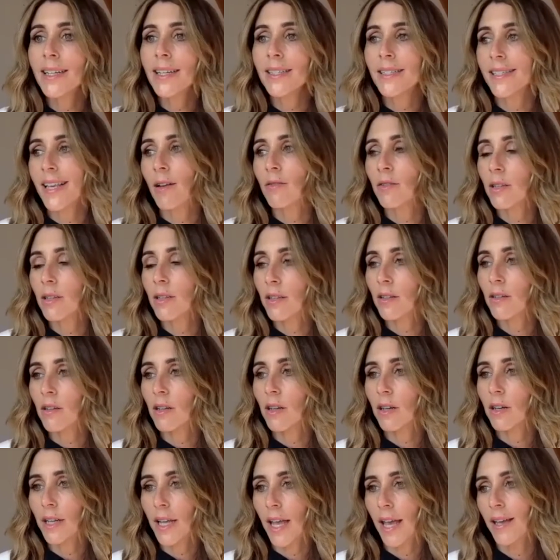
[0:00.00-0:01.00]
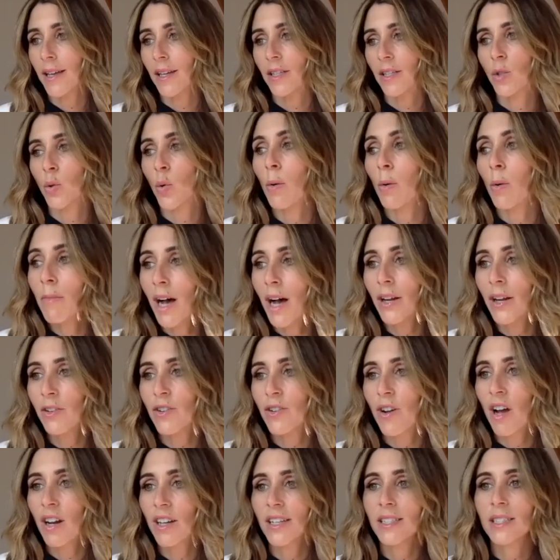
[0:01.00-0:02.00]
sound a little archaic to a modern
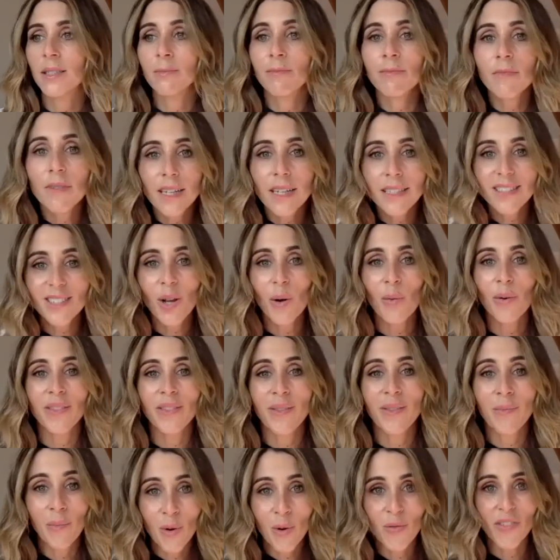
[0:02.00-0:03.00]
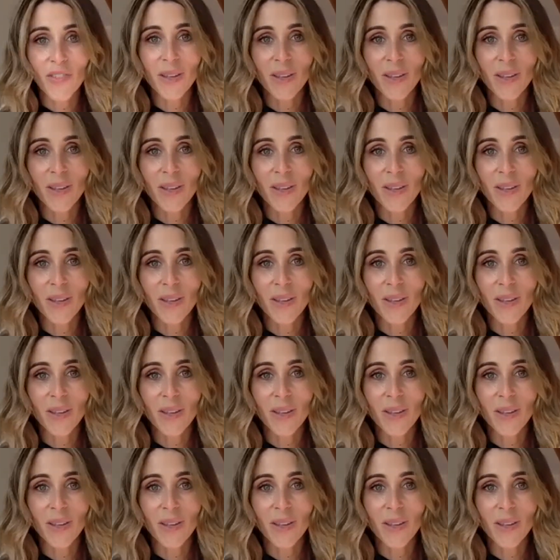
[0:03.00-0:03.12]
audience, must go in the movie